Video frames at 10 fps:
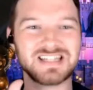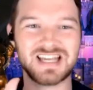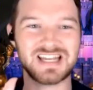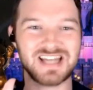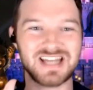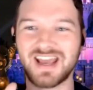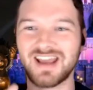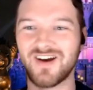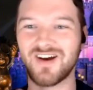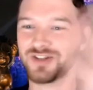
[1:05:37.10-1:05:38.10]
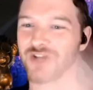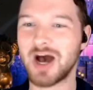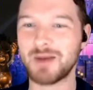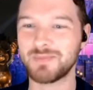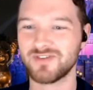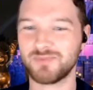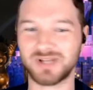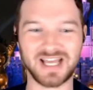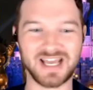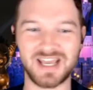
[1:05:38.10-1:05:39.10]
in a day on top of
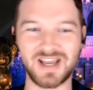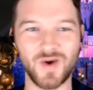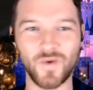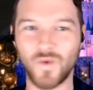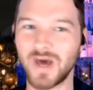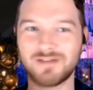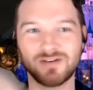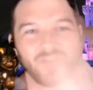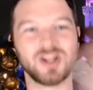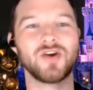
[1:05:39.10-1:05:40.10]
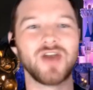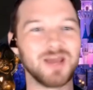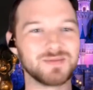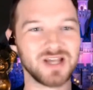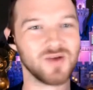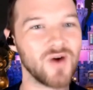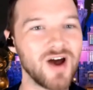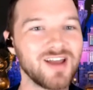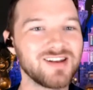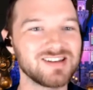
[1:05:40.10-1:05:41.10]
playing whatever video games I
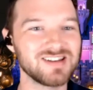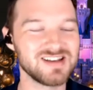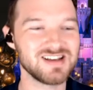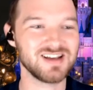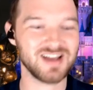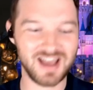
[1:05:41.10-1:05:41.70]
want mm-hmm.